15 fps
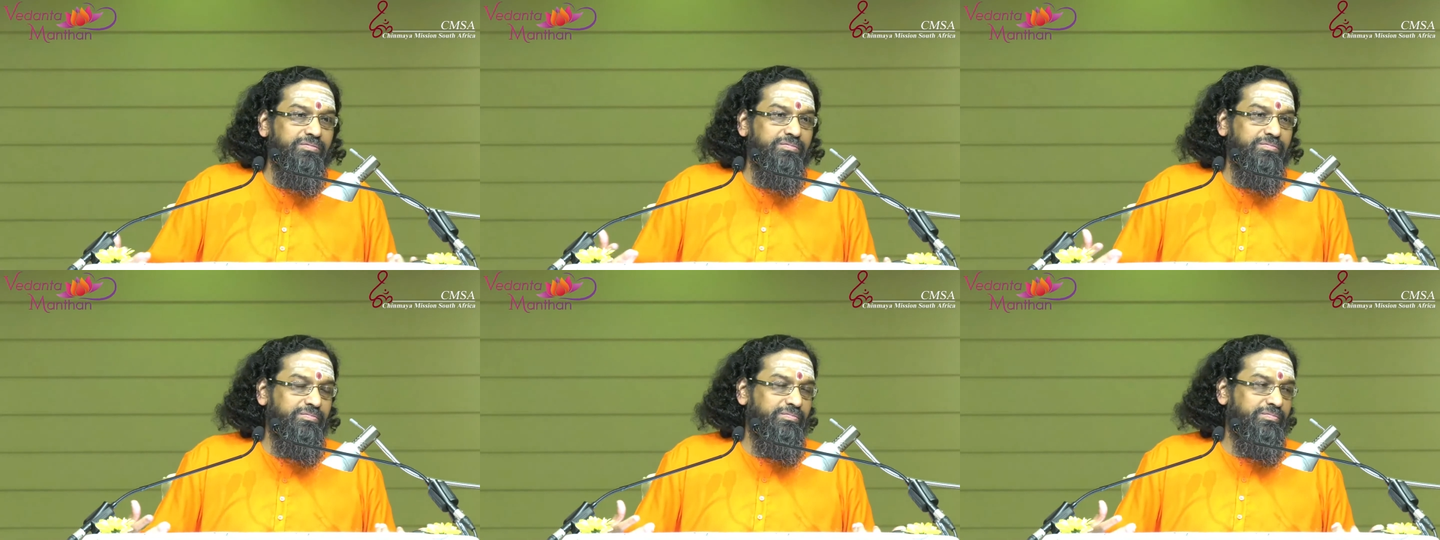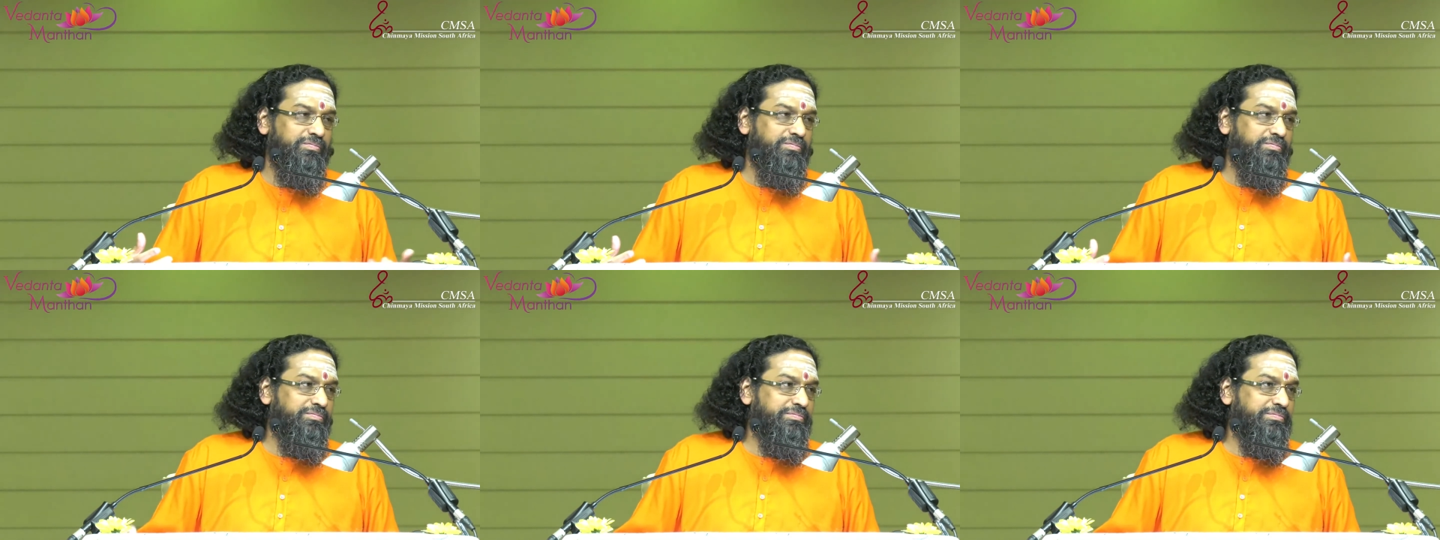
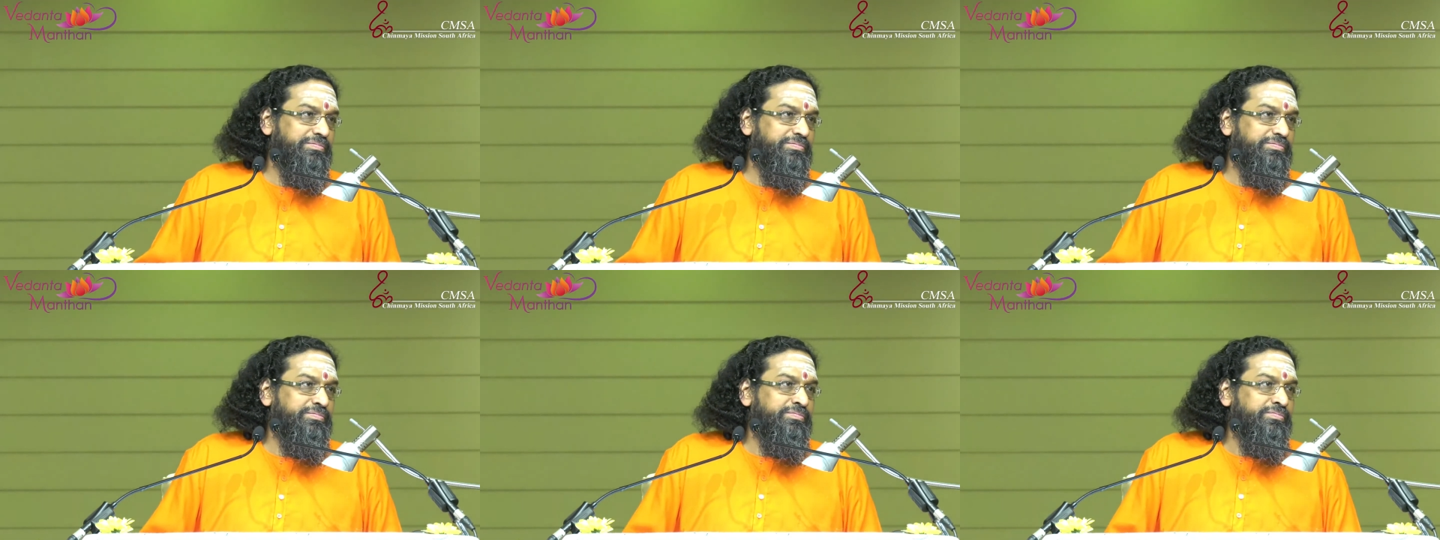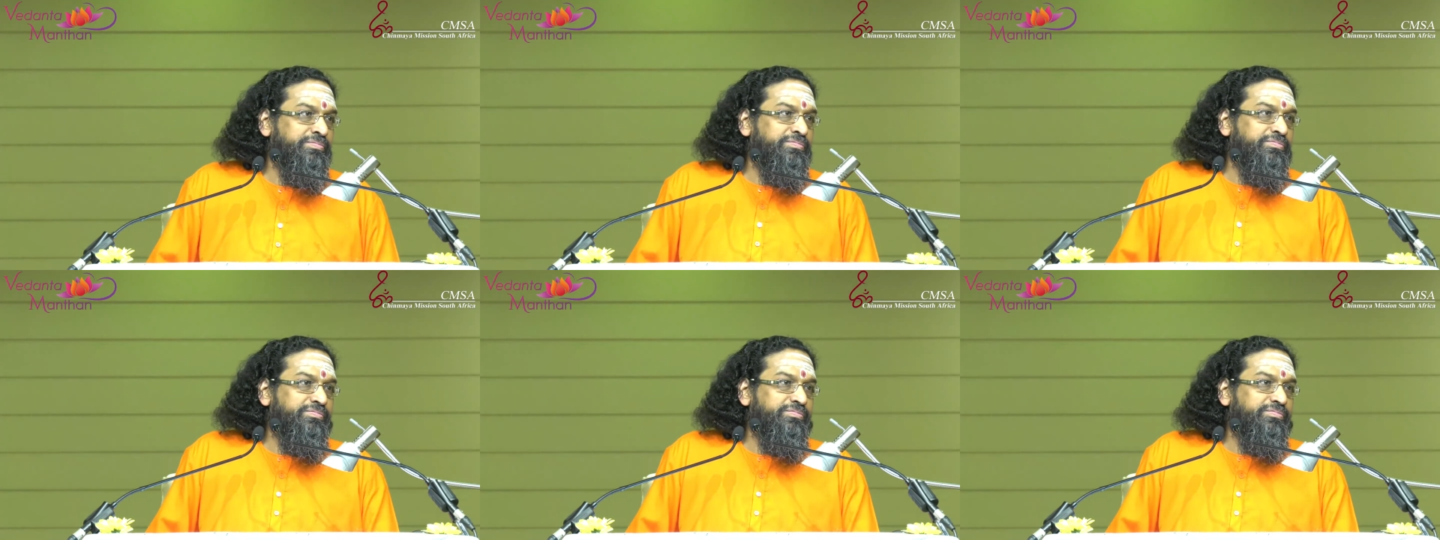
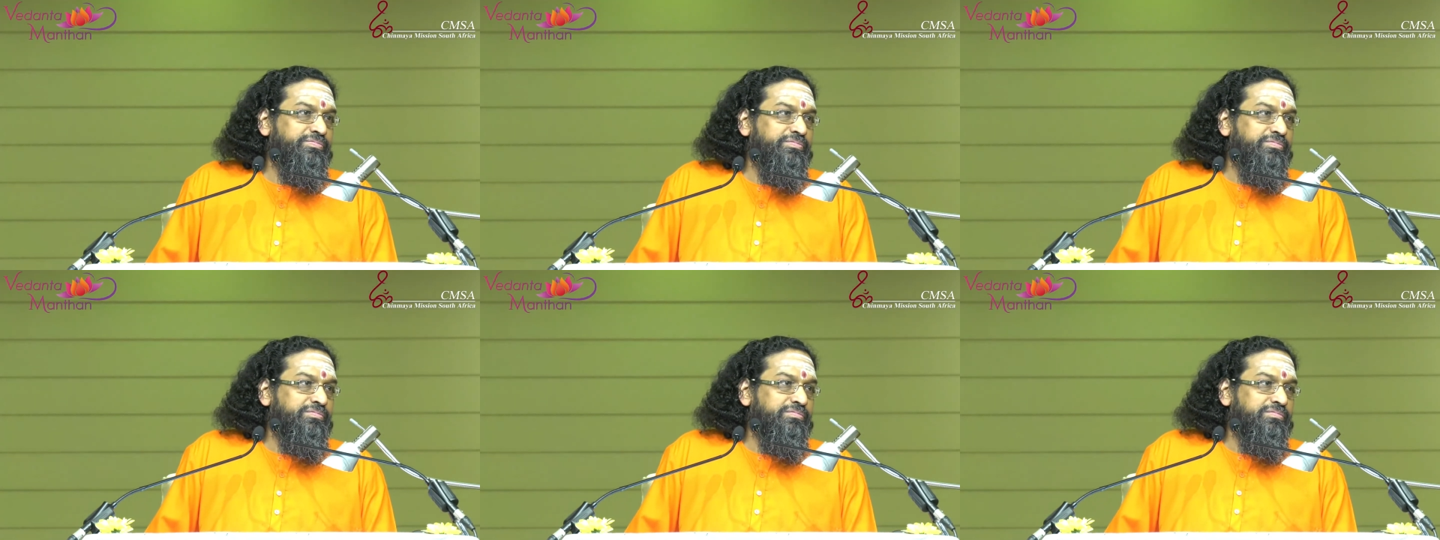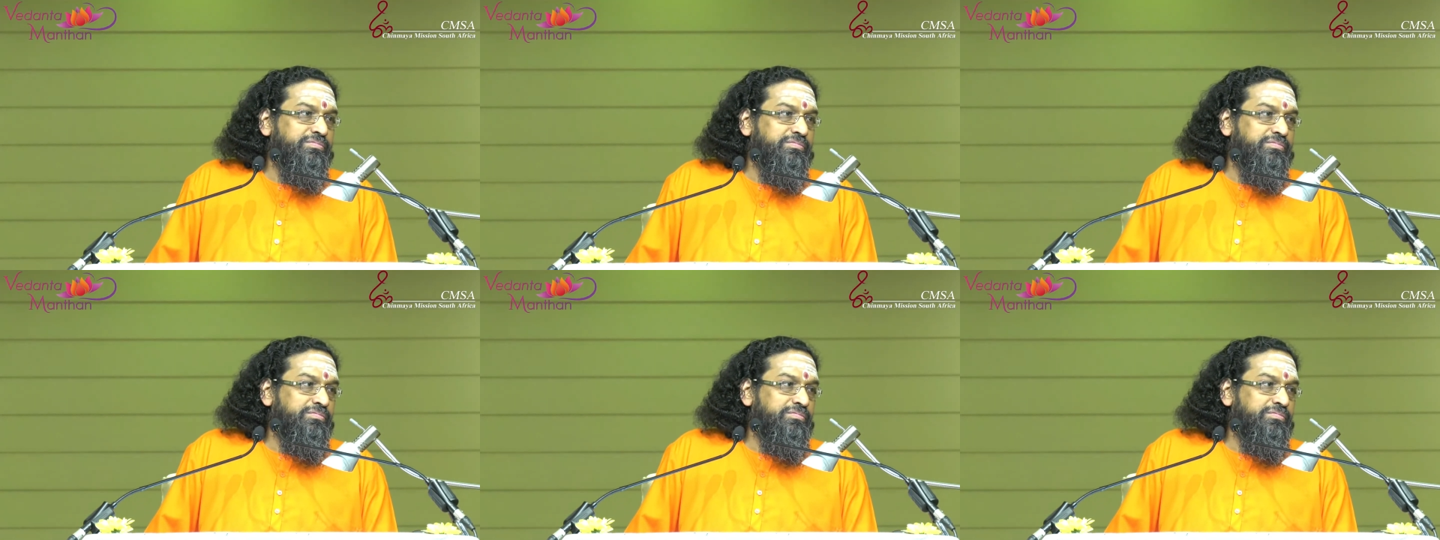No one is speaking in this clip.